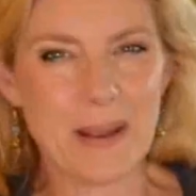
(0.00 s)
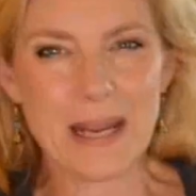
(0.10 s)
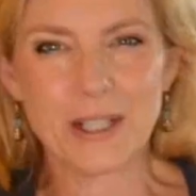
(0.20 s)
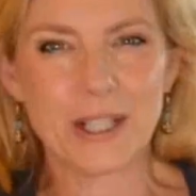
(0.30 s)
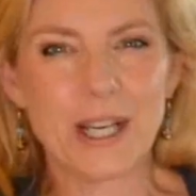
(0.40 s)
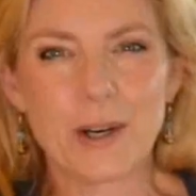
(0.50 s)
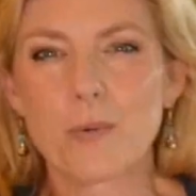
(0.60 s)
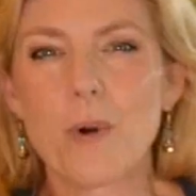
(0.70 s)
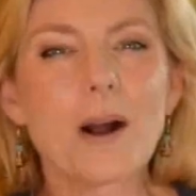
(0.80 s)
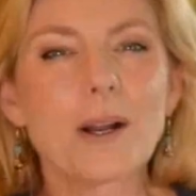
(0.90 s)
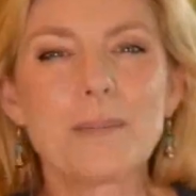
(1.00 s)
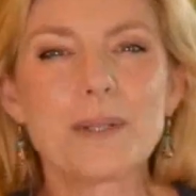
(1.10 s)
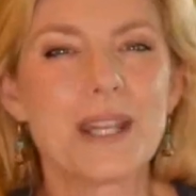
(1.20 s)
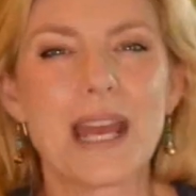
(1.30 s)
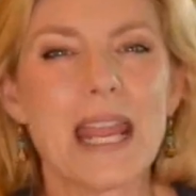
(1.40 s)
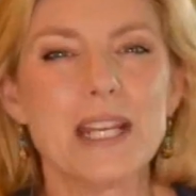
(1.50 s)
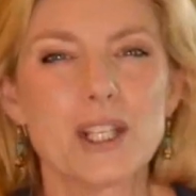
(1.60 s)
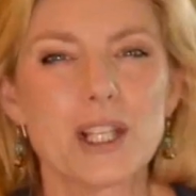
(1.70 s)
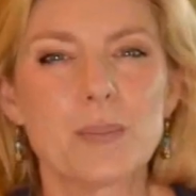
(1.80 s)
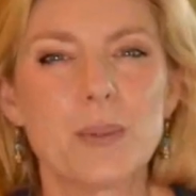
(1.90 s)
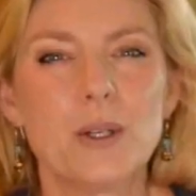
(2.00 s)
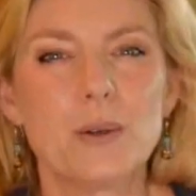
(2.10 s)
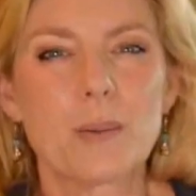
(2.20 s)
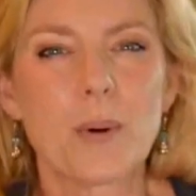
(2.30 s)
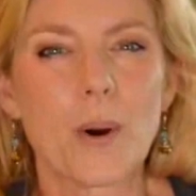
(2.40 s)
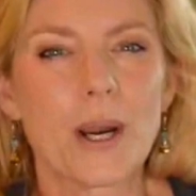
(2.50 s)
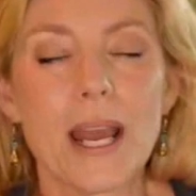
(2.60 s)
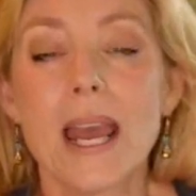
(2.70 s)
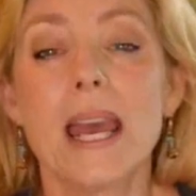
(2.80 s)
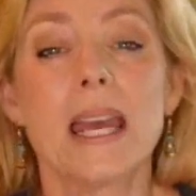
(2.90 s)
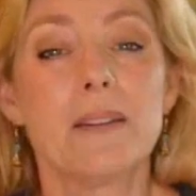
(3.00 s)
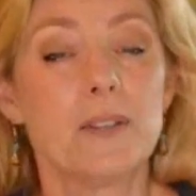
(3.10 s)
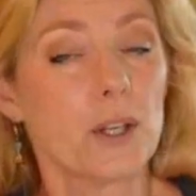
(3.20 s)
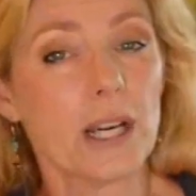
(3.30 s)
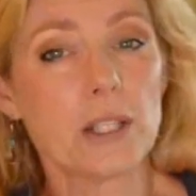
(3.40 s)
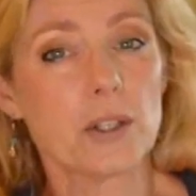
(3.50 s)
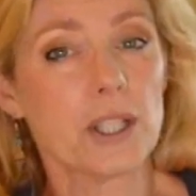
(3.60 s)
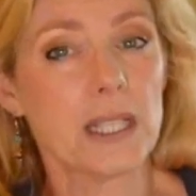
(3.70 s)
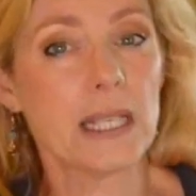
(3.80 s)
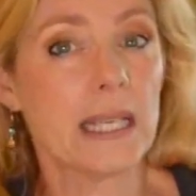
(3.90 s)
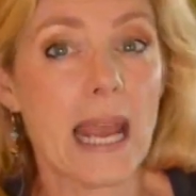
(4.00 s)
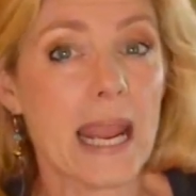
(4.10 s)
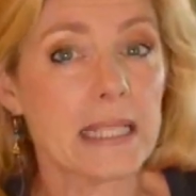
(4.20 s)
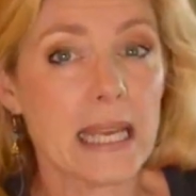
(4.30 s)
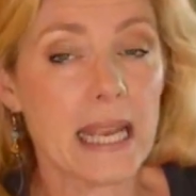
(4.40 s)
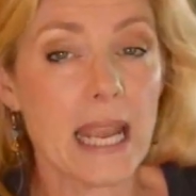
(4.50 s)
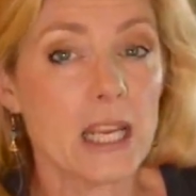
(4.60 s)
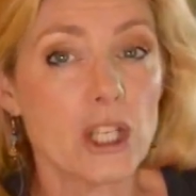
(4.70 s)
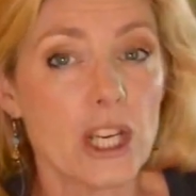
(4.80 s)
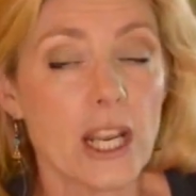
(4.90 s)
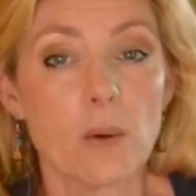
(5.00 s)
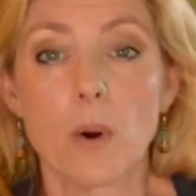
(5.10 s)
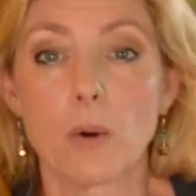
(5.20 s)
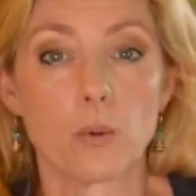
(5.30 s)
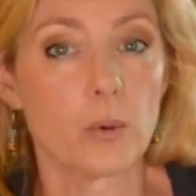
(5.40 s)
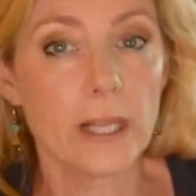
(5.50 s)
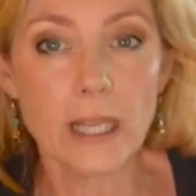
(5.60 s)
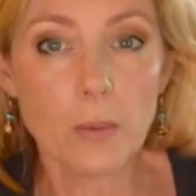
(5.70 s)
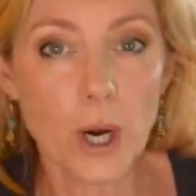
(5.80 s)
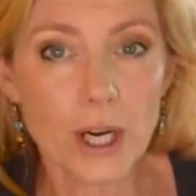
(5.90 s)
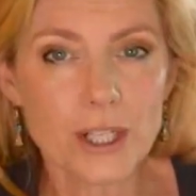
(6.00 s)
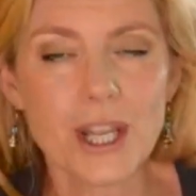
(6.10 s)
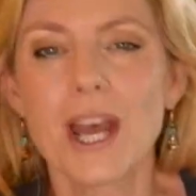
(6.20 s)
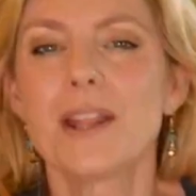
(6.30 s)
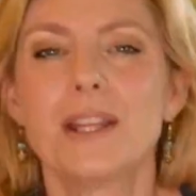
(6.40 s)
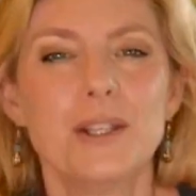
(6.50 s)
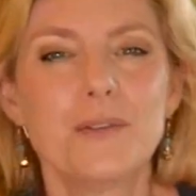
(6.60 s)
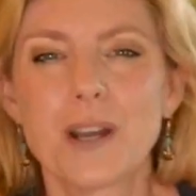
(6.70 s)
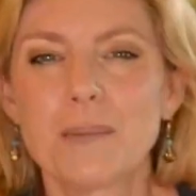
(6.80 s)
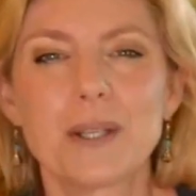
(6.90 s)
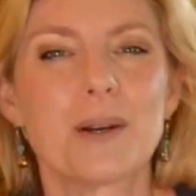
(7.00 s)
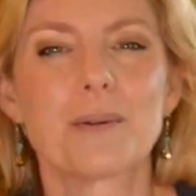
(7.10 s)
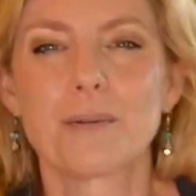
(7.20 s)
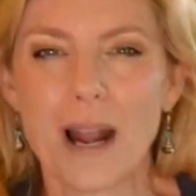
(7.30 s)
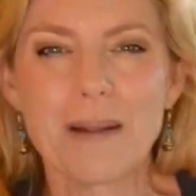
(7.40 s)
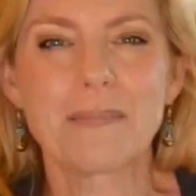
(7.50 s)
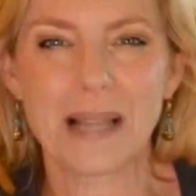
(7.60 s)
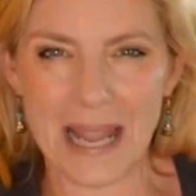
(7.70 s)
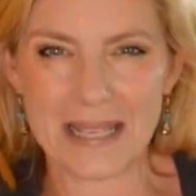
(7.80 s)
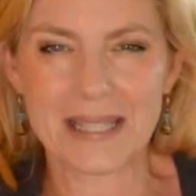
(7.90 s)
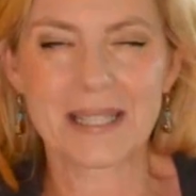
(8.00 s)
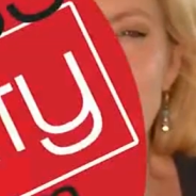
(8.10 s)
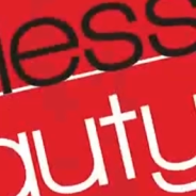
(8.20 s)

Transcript: Painter here. Welcome to the Ageless Beauty Report. If you're interested in anti aging and what really works, then you've come to the right place.